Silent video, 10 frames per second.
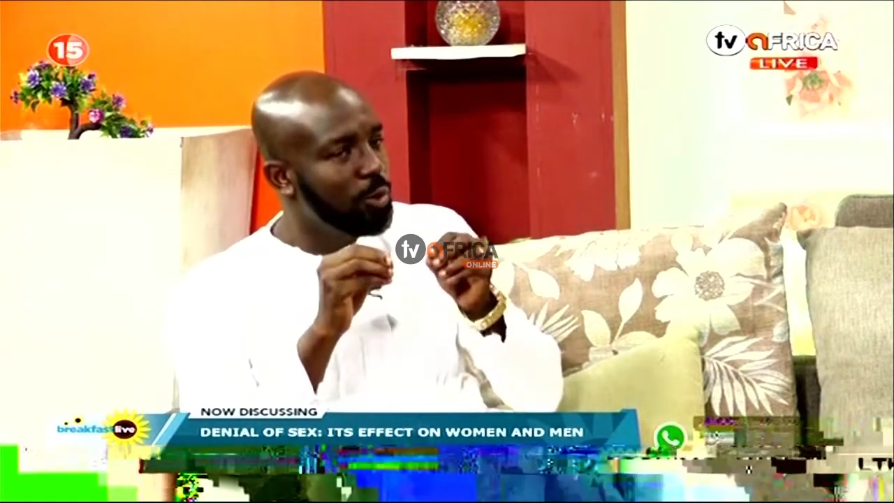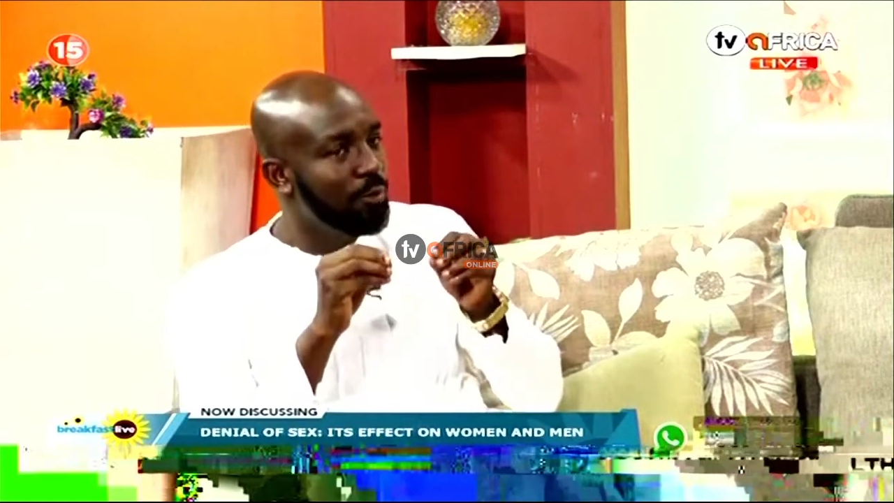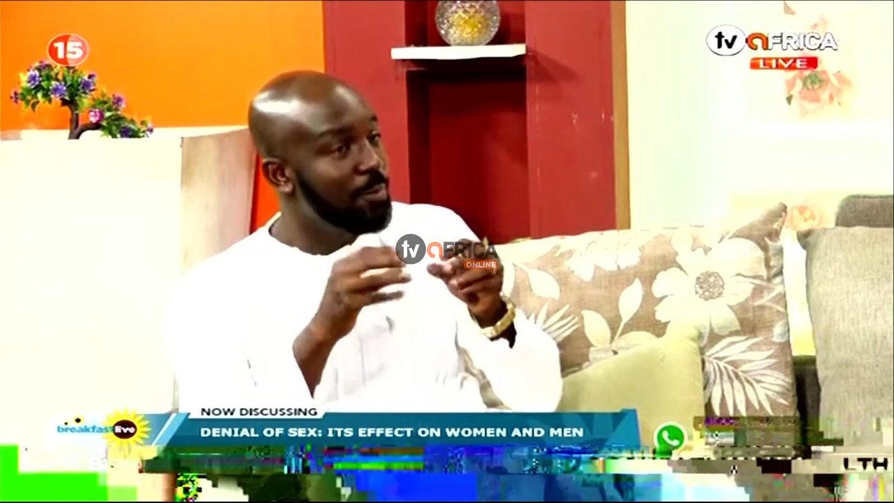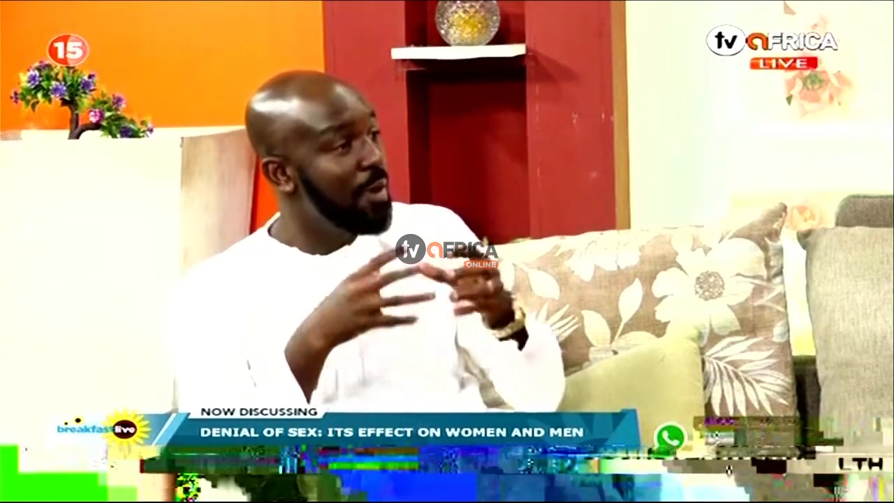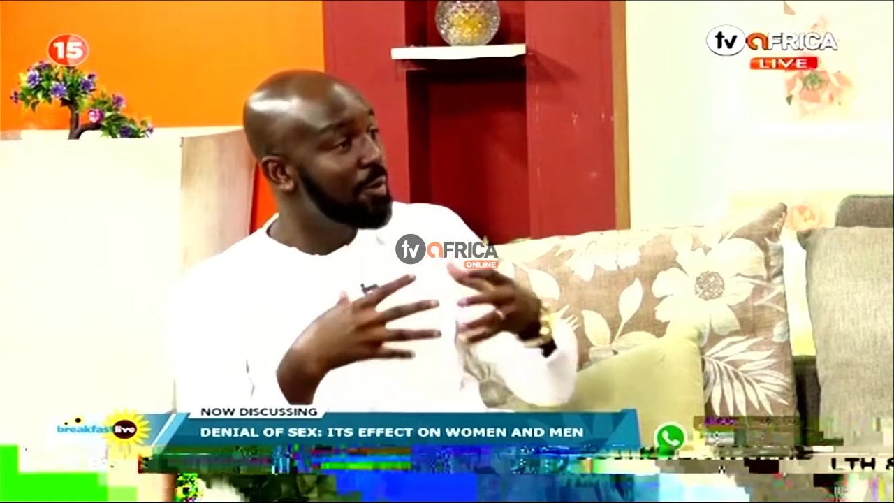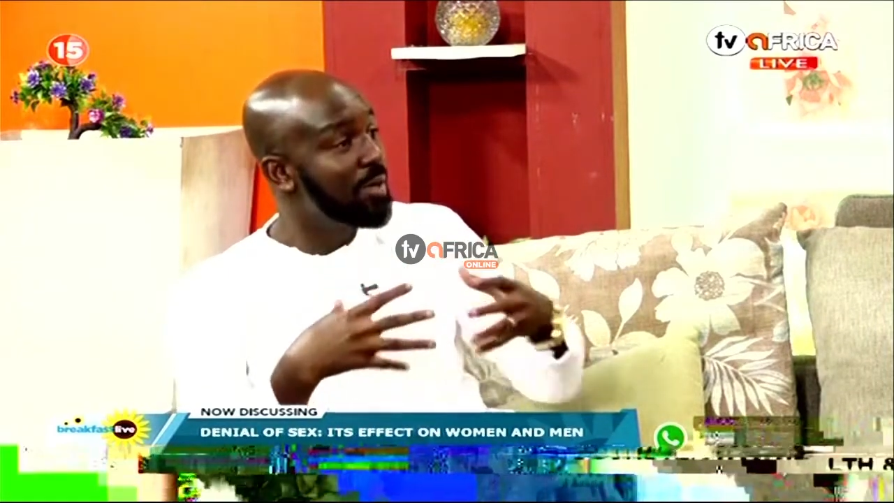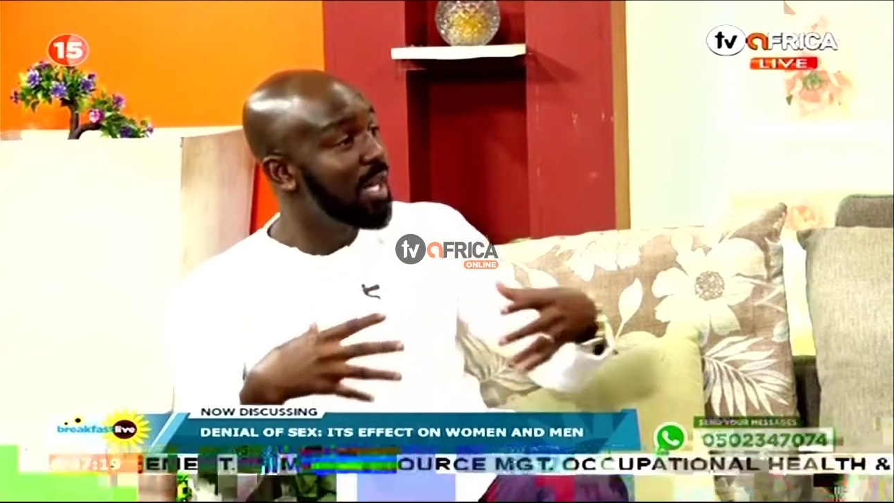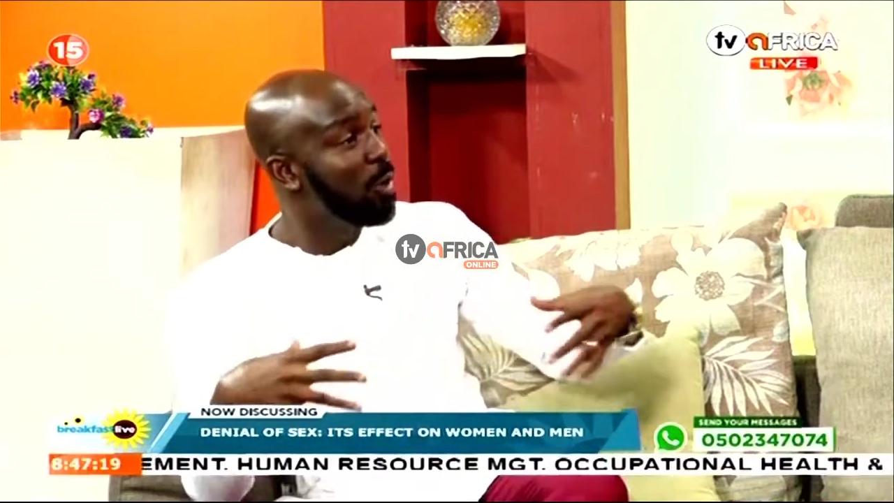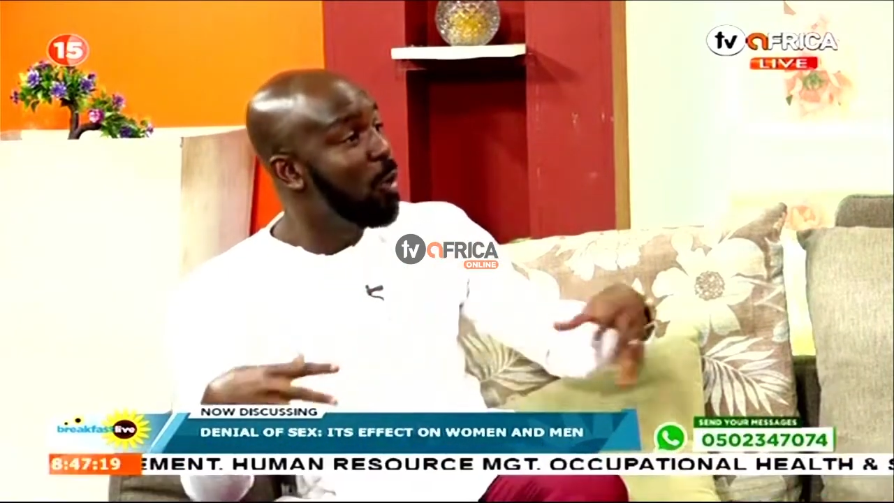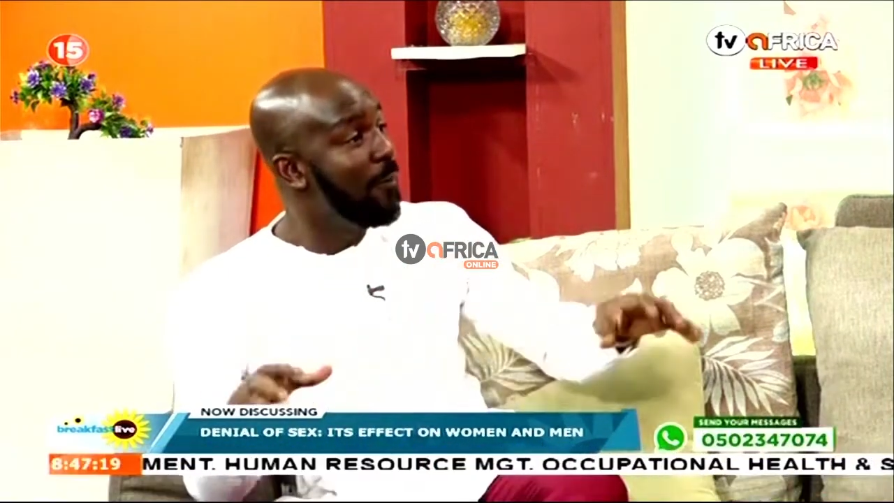marital
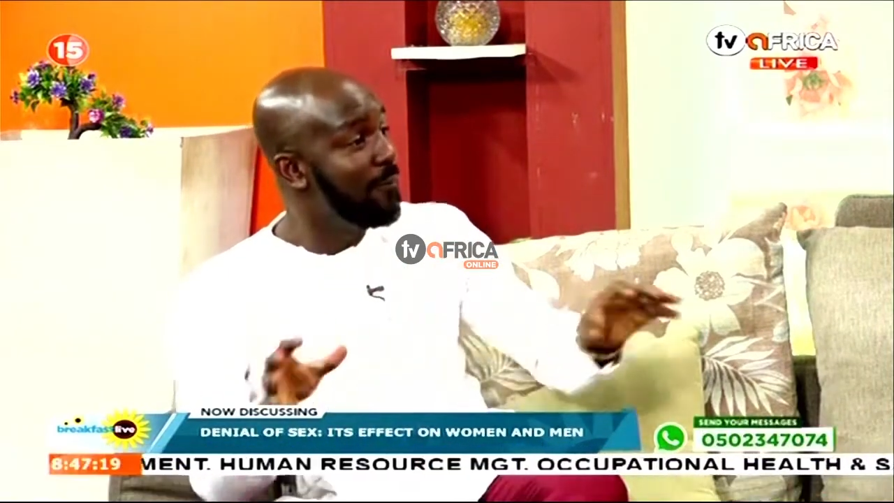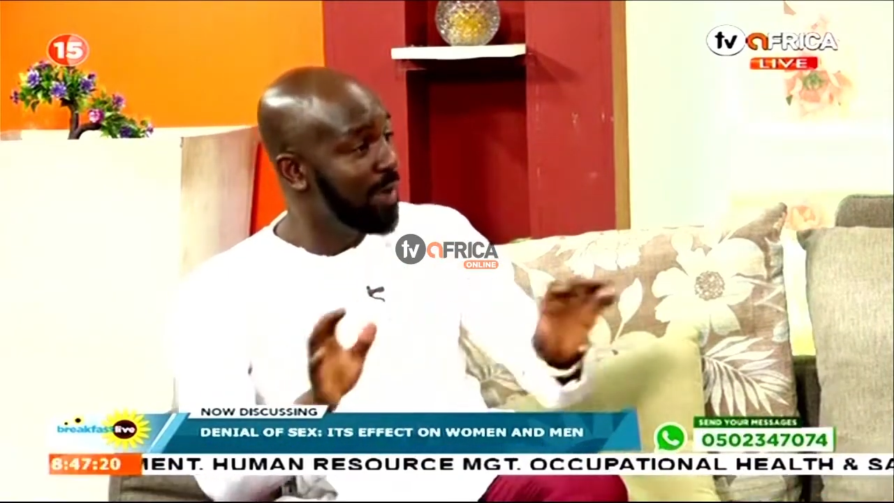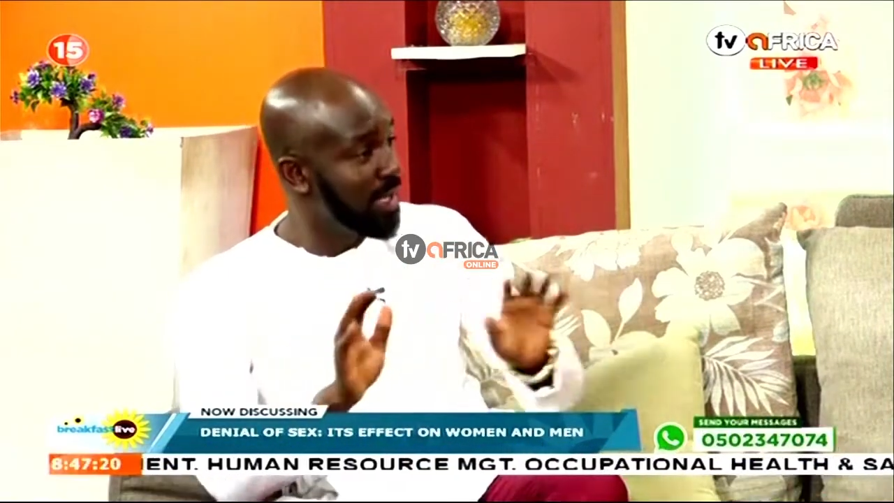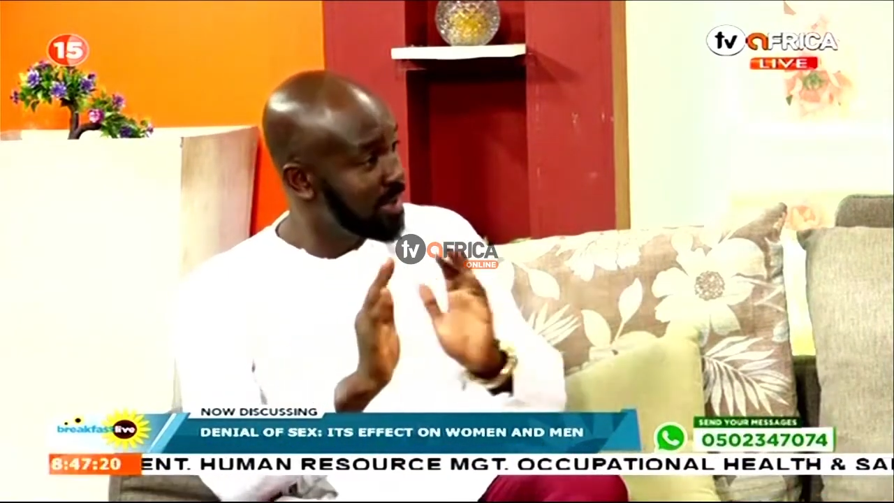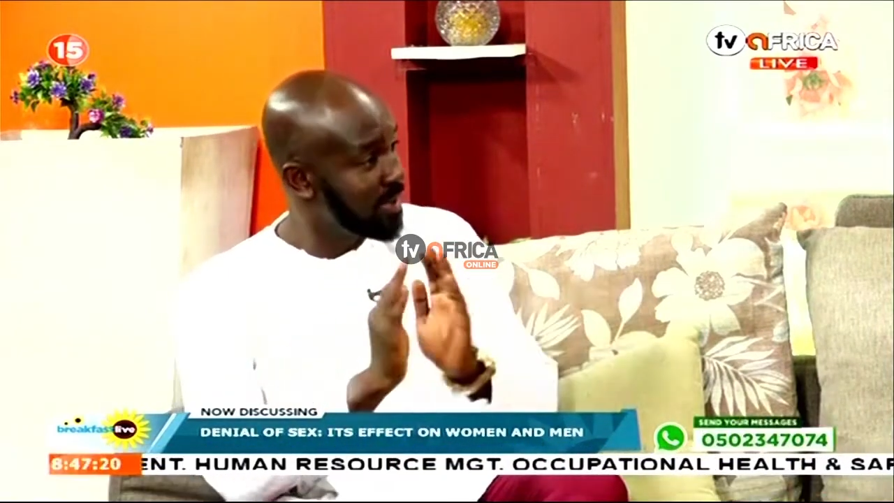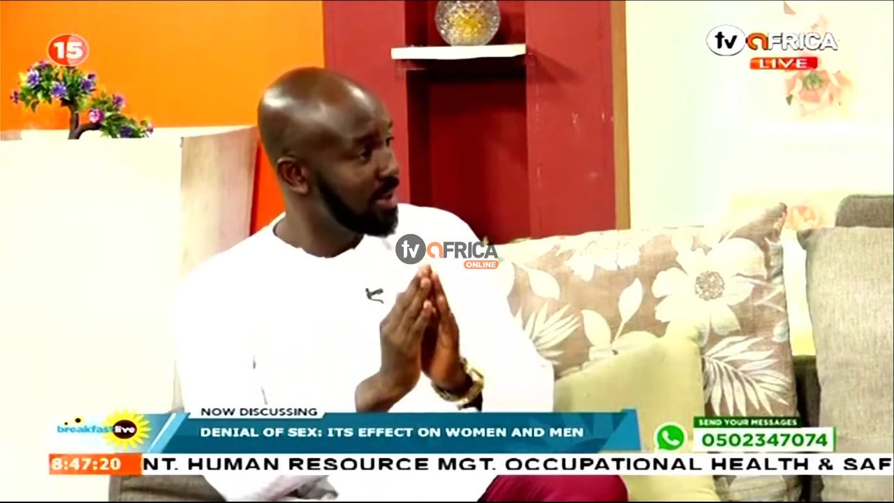conflicts,